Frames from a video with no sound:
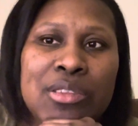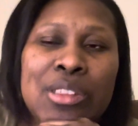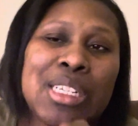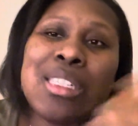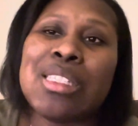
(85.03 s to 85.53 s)

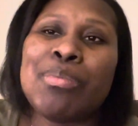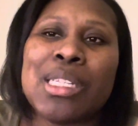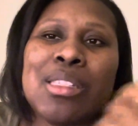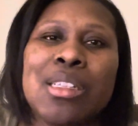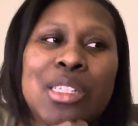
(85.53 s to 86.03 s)
like it's
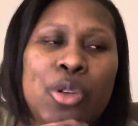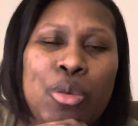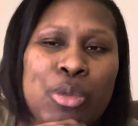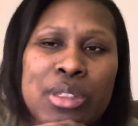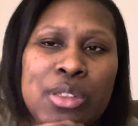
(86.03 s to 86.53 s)
basically
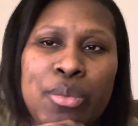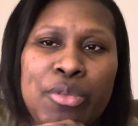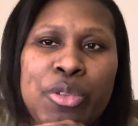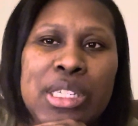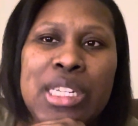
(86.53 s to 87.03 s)
normal. It's a
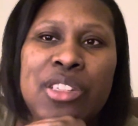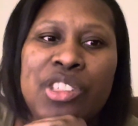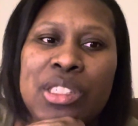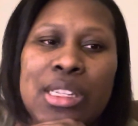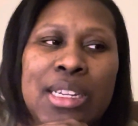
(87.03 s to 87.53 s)
normal routine. It's
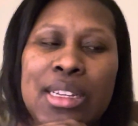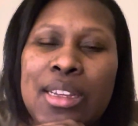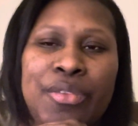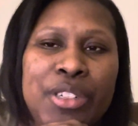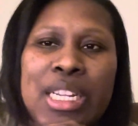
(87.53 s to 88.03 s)
just like a
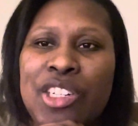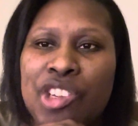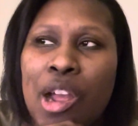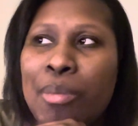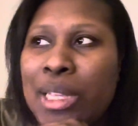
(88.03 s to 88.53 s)
everyday
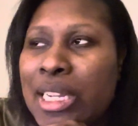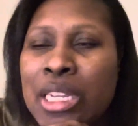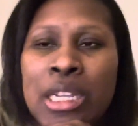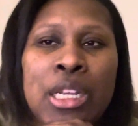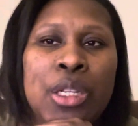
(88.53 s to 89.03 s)
job. Like
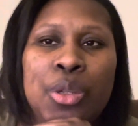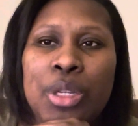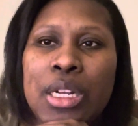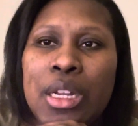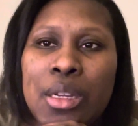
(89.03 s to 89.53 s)
you
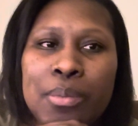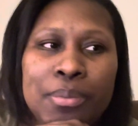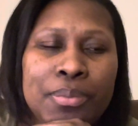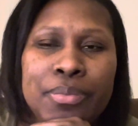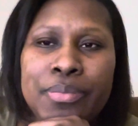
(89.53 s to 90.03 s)
get up,
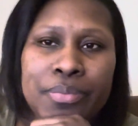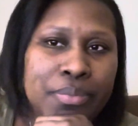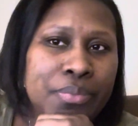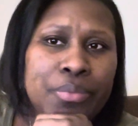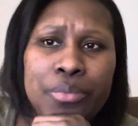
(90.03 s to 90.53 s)

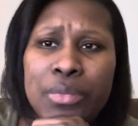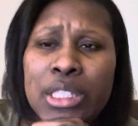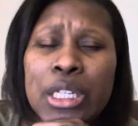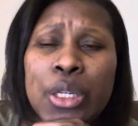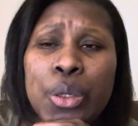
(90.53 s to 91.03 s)

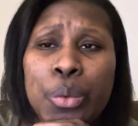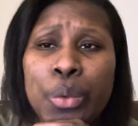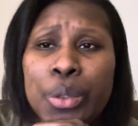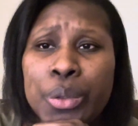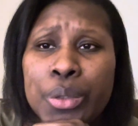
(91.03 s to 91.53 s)
go to
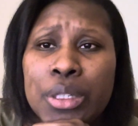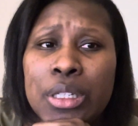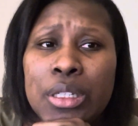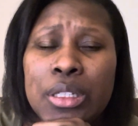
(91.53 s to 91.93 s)
work.